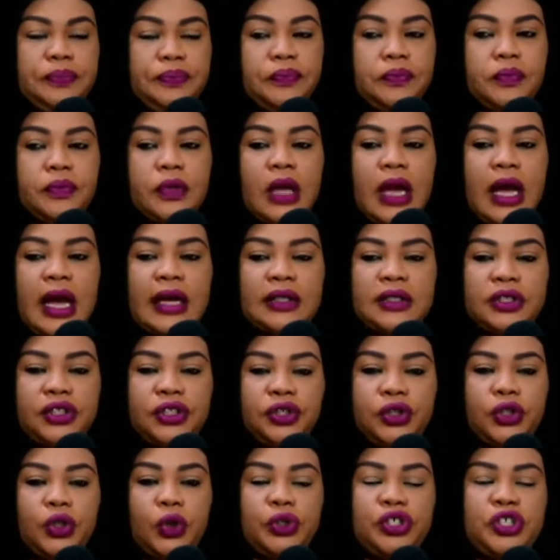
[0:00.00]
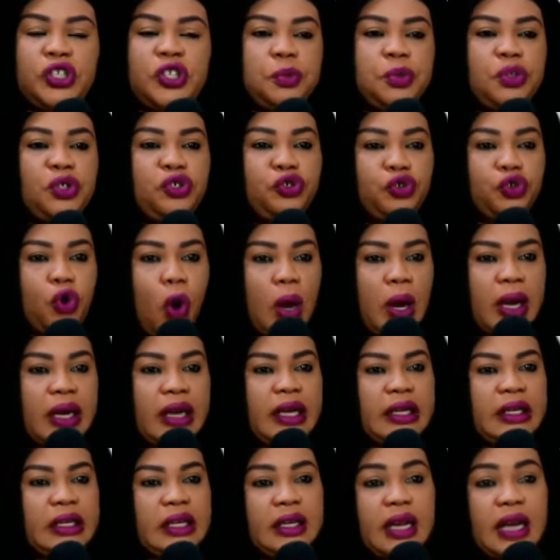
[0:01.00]
And she's been
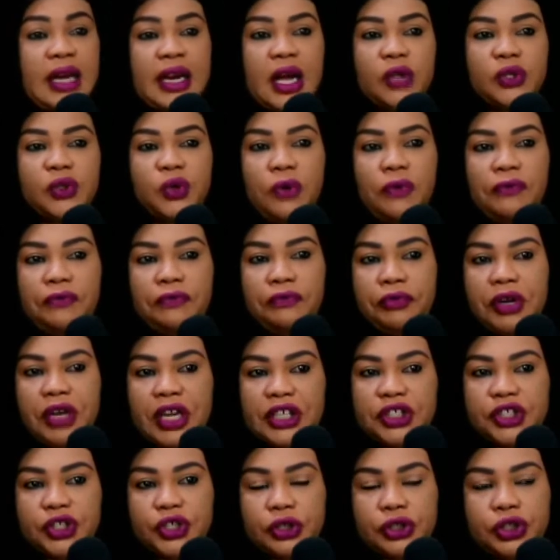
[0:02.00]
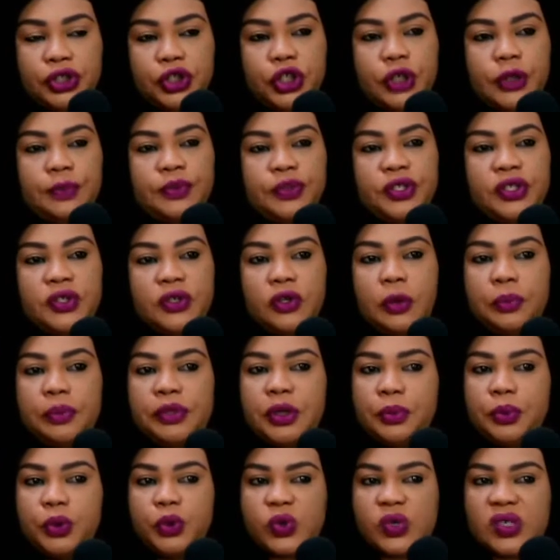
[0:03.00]
struggling in and out of relationships. She's not been
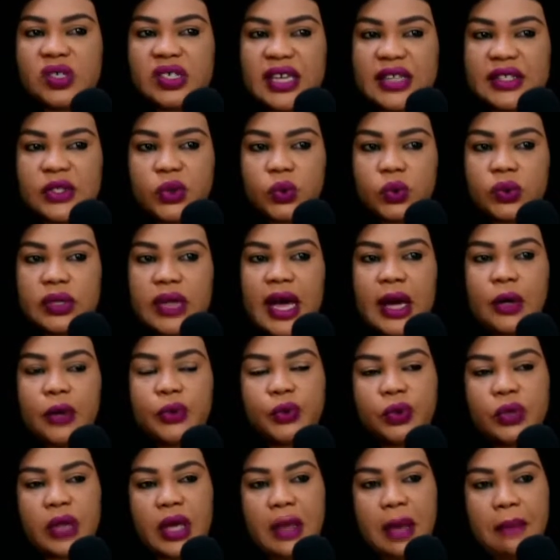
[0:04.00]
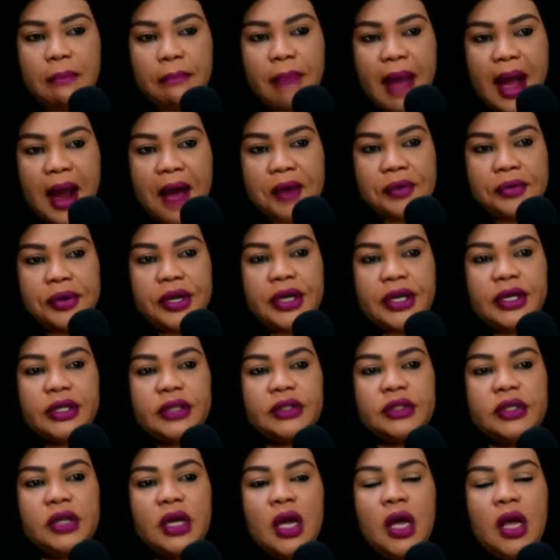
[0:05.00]
able to settle down to get married
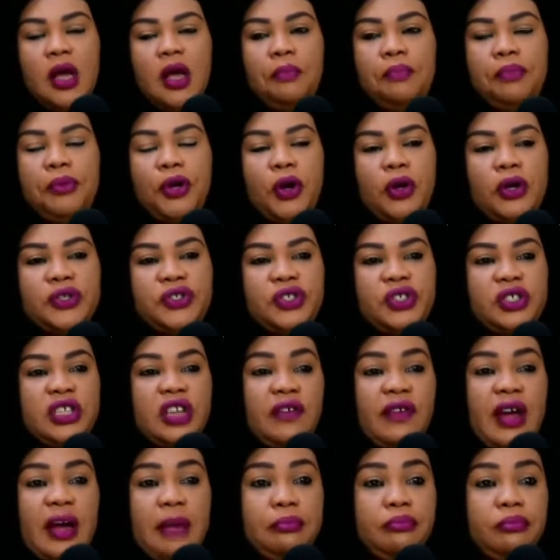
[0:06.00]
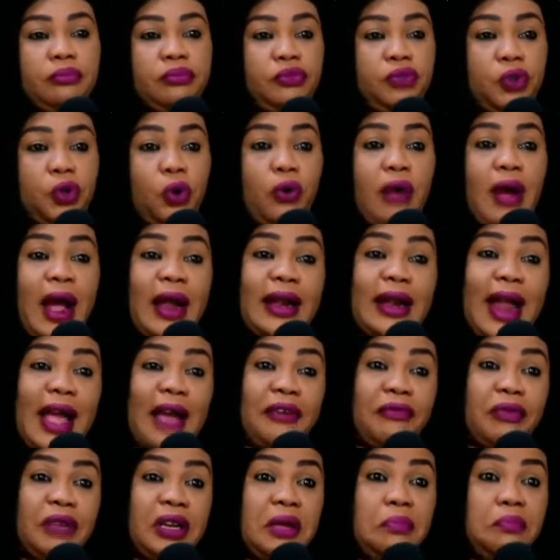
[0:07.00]
because she never,
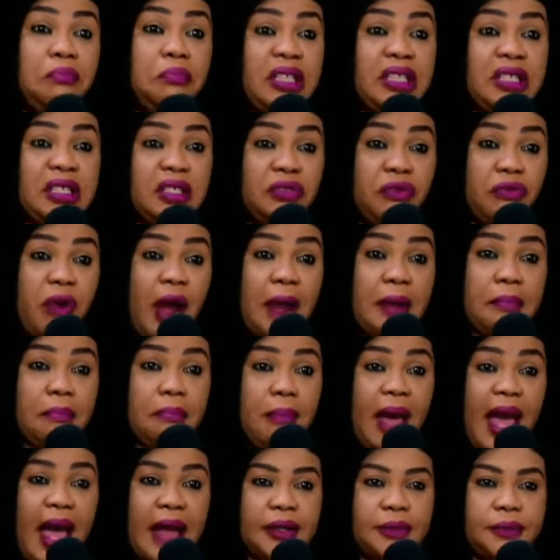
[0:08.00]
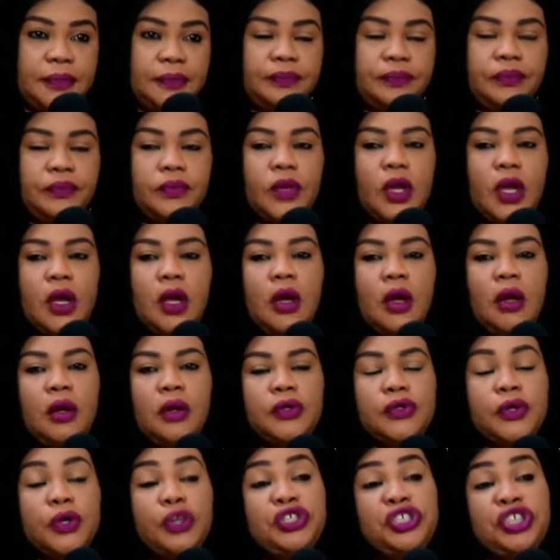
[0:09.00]
really meets the right man.
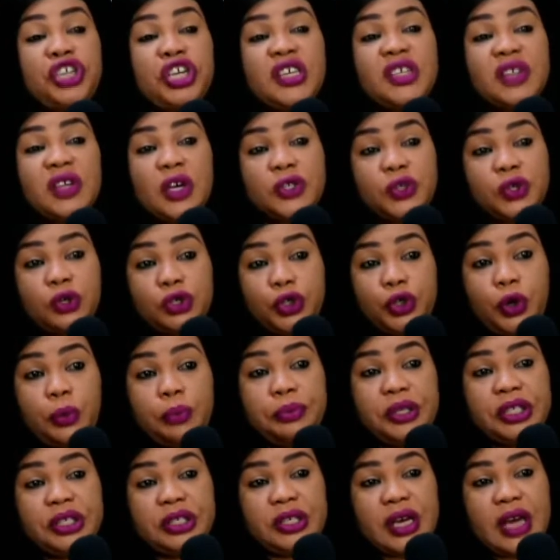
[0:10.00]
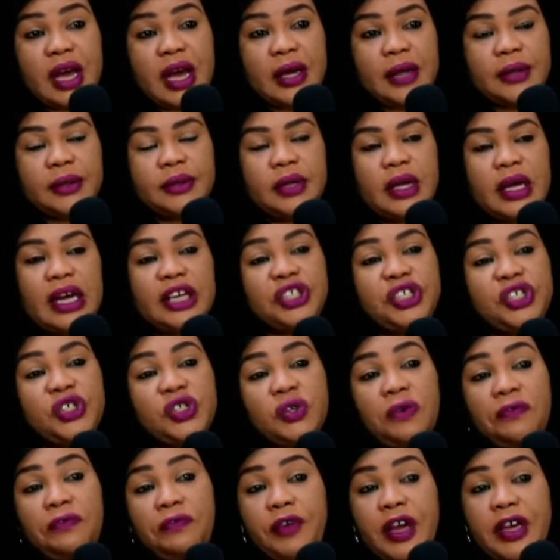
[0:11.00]
So she is on social media, and she's on
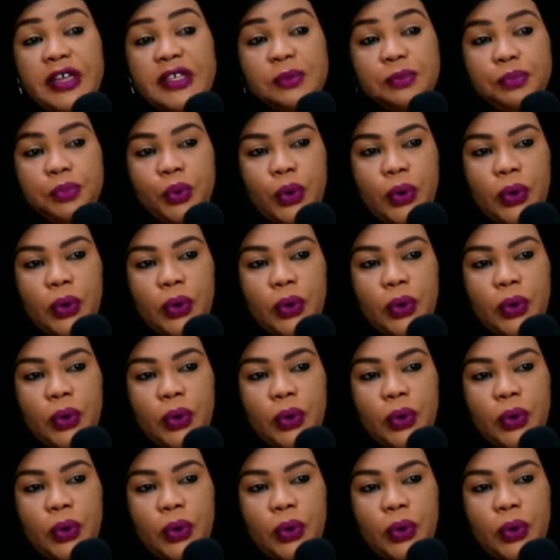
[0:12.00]
Facebook.